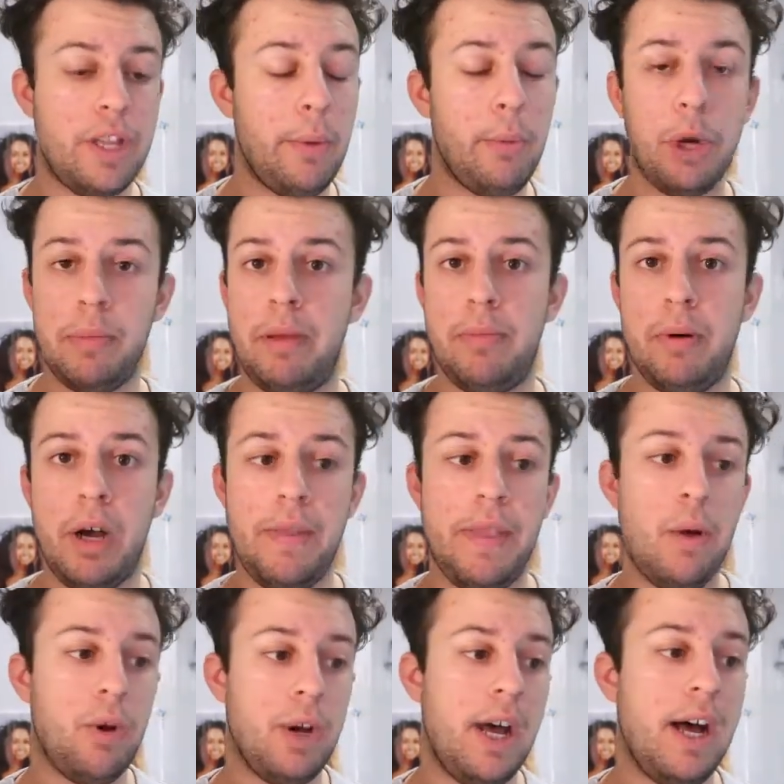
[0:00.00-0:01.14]
They want to be bi, they
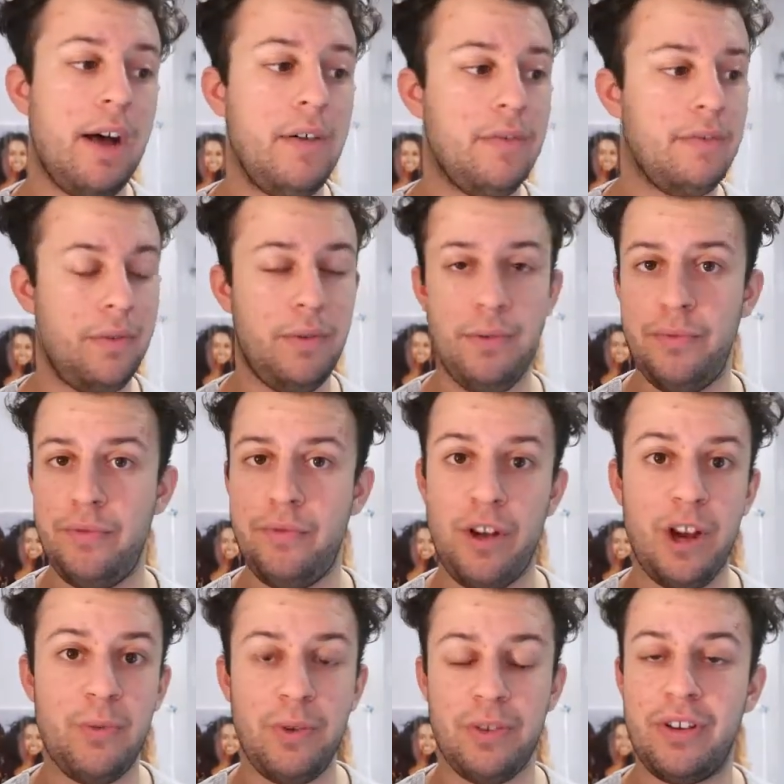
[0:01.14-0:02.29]
want to have
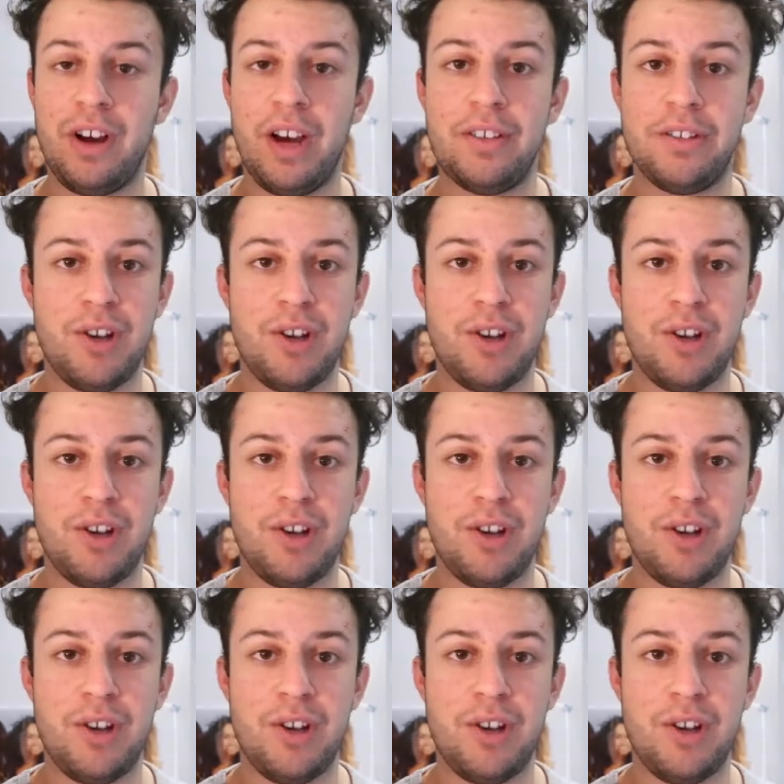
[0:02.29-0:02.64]
fun with guys,